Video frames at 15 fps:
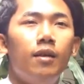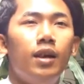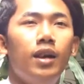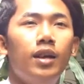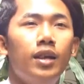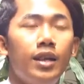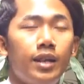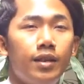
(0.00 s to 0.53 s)

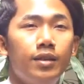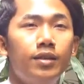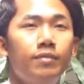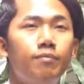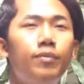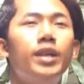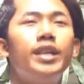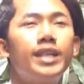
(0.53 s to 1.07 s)
uh,
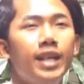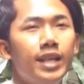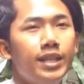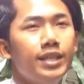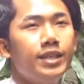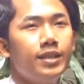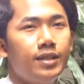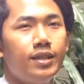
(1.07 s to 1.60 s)
in
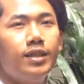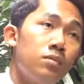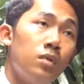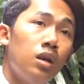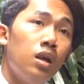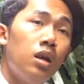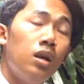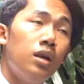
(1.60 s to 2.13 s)
practically.
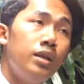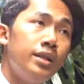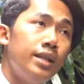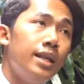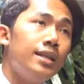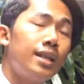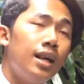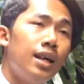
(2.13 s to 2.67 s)

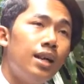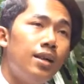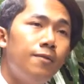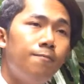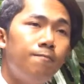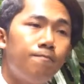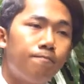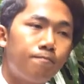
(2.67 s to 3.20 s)
Yes,
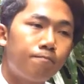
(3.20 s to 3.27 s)
um,